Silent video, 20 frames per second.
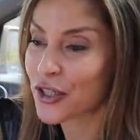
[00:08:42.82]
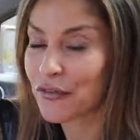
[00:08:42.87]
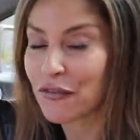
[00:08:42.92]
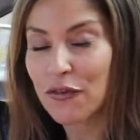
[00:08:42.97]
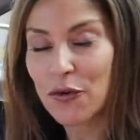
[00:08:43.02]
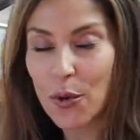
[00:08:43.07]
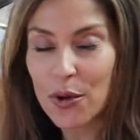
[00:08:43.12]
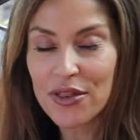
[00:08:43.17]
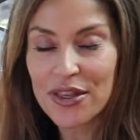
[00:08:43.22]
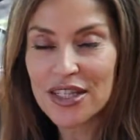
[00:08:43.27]

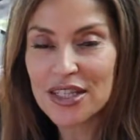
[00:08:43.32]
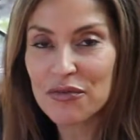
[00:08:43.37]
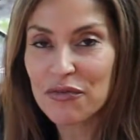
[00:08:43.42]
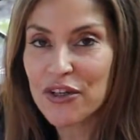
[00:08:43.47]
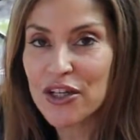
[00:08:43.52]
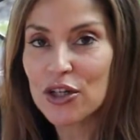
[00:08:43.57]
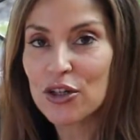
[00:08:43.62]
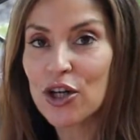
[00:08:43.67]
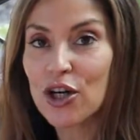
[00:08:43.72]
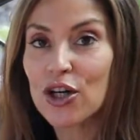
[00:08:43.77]
for this
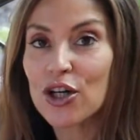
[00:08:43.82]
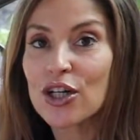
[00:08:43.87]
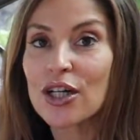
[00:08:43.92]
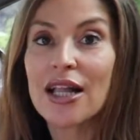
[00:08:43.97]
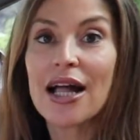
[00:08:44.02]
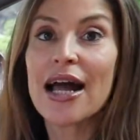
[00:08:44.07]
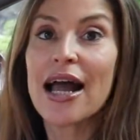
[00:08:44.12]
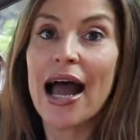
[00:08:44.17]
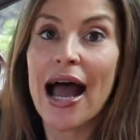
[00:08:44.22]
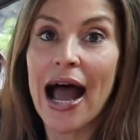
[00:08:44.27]
vehicle
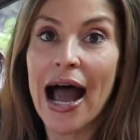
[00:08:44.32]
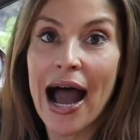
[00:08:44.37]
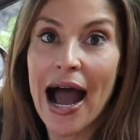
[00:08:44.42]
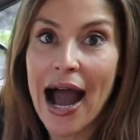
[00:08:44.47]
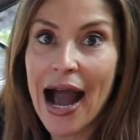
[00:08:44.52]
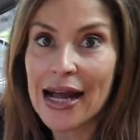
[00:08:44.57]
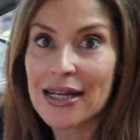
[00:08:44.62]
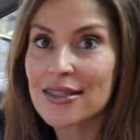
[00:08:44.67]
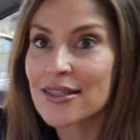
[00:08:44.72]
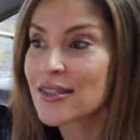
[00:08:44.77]

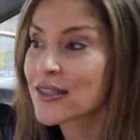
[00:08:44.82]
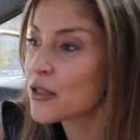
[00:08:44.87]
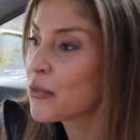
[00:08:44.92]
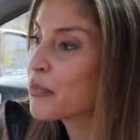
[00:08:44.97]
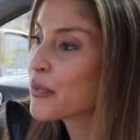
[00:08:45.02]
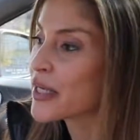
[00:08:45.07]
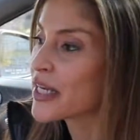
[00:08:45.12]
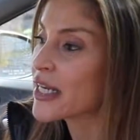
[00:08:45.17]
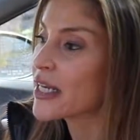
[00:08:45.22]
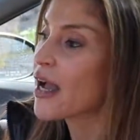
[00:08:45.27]
has to
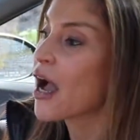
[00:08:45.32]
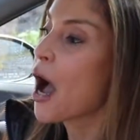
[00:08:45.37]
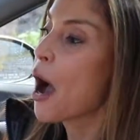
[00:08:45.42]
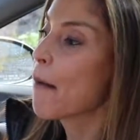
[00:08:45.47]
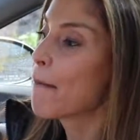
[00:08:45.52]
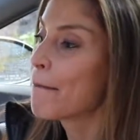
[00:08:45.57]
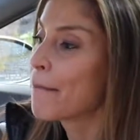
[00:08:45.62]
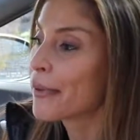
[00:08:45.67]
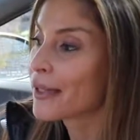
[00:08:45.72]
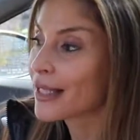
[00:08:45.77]
be
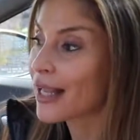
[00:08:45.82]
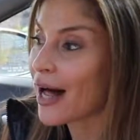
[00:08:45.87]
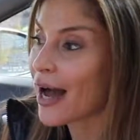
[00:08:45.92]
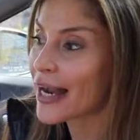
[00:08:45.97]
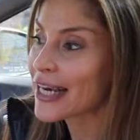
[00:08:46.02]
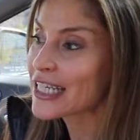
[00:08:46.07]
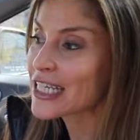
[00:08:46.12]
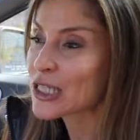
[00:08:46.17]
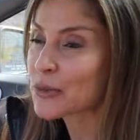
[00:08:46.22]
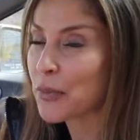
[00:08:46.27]

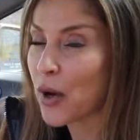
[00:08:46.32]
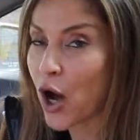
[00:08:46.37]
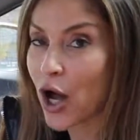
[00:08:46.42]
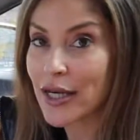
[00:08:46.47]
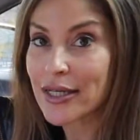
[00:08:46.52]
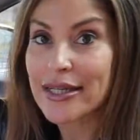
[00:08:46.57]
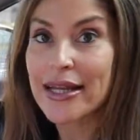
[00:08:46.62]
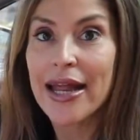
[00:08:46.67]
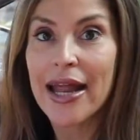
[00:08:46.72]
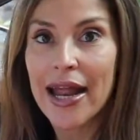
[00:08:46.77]
blind spot
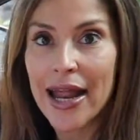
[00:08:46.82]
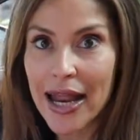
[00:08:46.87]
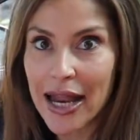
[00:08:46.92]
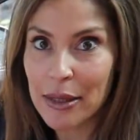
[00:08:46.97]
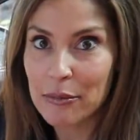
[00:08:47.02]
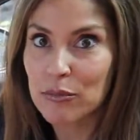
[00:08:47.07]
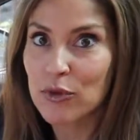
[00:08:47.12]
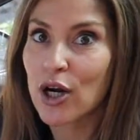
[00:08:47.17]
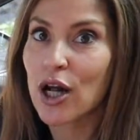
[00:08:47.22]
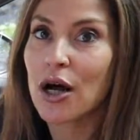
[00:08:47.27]

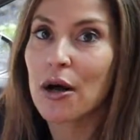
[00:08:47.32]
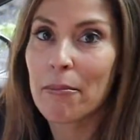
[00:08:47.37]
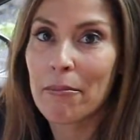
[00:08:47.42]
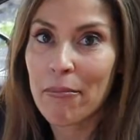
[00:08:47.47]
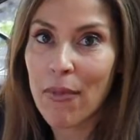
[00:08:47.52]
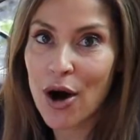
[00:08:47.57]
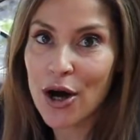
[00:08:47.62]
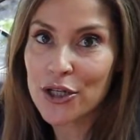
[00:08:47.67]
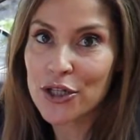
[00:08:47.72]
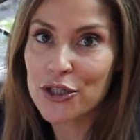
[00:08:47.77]
camera
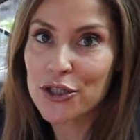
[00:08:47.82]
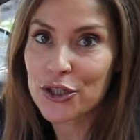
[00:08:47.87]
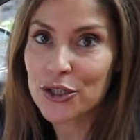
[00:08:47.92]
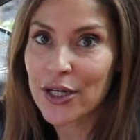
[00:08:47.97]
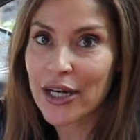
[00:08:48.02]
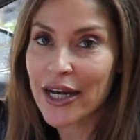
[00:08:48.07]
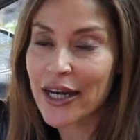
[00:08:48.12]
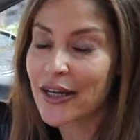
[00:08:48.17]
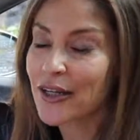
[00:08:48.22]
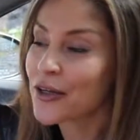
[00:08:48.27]

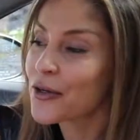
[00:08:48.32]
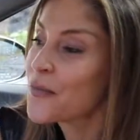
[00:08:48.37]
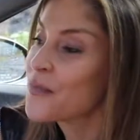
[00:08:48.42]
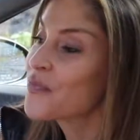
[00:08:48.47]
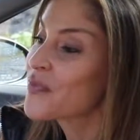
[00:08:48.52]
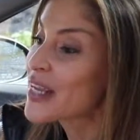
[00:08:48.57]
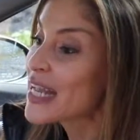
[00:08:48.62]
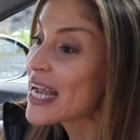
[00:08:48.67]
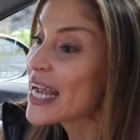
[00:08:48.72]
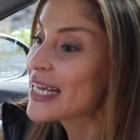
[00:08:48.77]
monitoring.
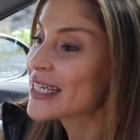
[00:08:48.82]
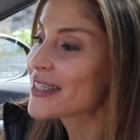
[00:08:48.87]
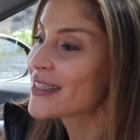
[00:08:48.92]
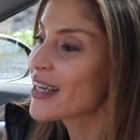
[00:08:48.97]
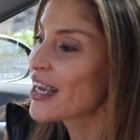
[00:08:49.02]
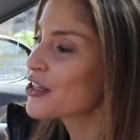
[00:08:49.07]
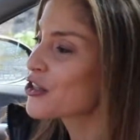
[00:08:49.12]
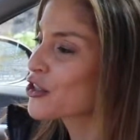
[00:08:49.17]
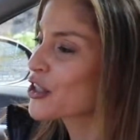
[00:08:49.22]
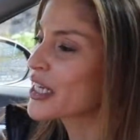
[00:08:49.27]

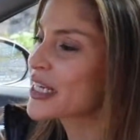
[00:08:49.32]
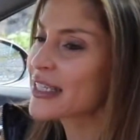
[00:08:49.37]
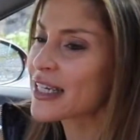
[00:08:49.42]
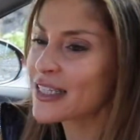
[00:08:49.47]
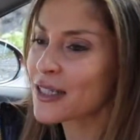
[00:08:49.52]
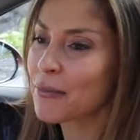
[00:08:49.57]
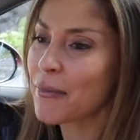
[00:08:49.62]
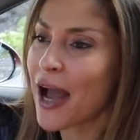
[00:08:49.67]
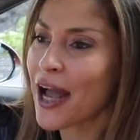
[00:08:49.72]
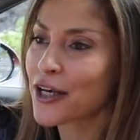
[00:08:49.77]
Essentially, it
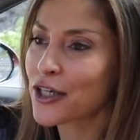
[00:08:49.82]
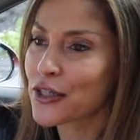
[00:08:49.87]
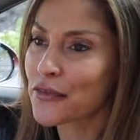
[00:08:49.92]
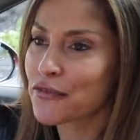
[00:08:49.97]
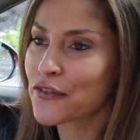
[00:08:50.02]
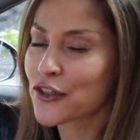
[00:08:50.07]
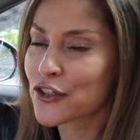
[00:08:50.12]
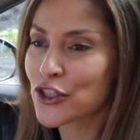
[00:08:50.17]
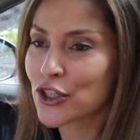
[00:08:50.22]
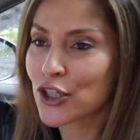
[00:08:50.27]
doesn't matter if
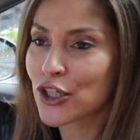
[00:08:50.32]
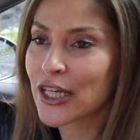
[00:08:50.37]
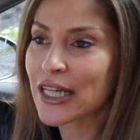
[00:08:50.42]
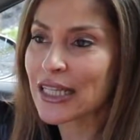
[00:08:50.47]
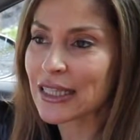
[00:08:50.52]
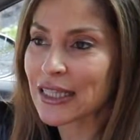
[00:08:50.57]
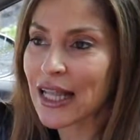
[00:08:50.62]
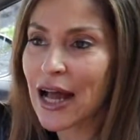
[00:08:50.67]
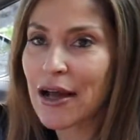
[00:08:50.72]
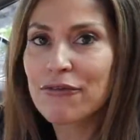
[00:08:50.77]
you're turning
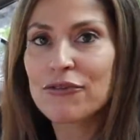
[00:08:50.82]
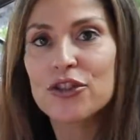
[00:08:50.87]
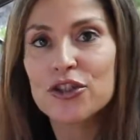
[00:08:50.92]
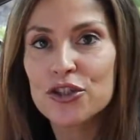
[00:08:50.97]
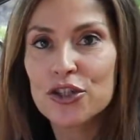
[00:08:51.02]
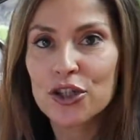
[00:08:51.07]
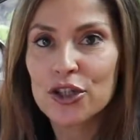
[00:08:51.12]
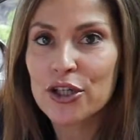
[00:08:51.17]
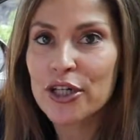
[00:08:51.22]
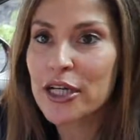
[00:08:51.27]
left or
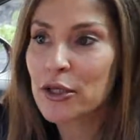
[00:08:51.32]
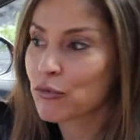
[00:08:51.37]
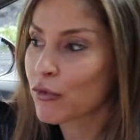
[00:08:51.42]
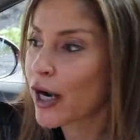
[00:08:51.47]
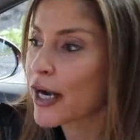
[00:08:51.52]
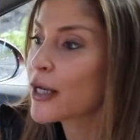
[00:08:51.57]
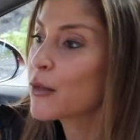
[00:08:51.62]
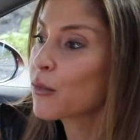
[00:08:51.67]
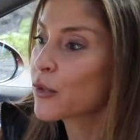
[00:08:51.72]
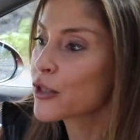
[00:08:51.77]
turning
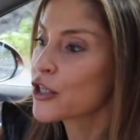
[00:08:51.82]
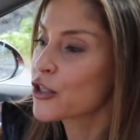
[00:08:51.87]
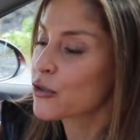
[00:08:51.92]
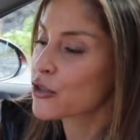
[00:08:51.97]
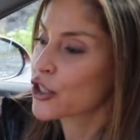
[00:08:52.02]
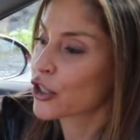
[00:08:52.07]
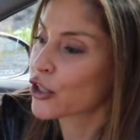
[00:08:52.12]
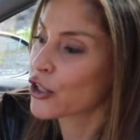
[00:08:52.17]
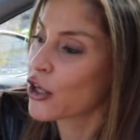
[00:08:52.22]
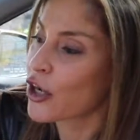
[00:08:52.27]
right, when you
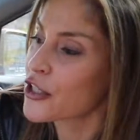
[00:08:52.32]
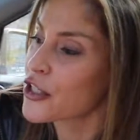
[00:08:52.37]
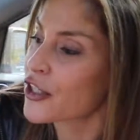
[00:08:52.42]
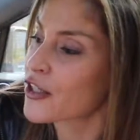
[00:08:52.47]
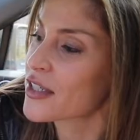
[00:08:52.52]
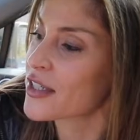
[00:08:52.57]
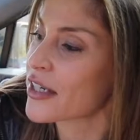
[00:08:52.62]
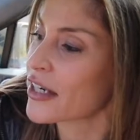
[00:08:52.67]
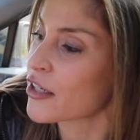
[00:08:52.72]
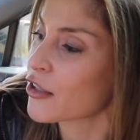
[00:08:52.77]
turn on your
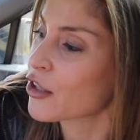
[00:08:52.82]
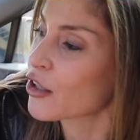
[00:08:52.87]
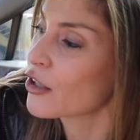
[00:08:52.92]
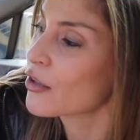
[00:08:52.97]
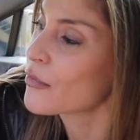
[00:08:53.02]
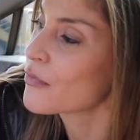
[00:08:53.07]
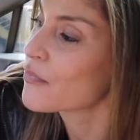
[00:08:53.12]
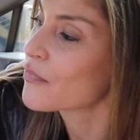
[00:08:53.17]
signal,